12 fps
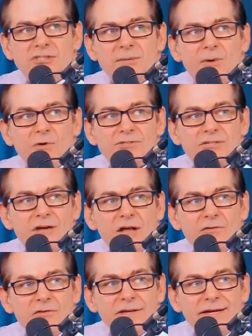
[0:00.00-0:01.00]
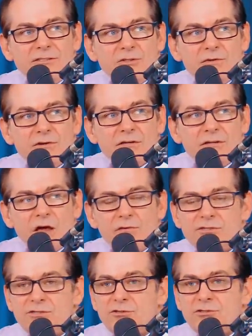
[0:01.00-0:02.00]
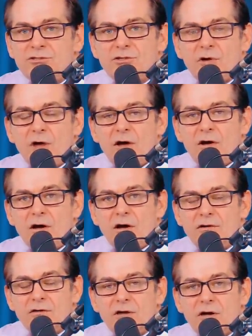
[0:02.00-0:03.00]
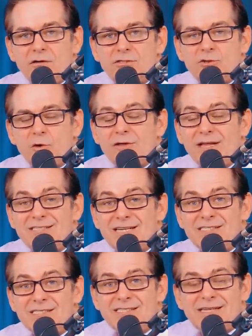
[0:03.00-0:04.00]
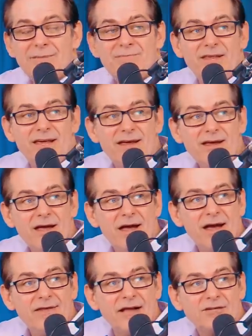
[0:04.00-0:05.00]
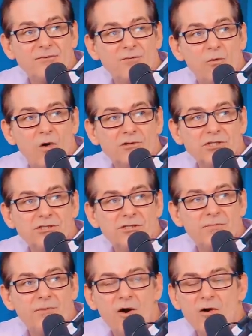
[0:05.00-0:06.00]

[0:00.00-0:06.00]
she posts another link to another story that says the same thing, and that's from the Washington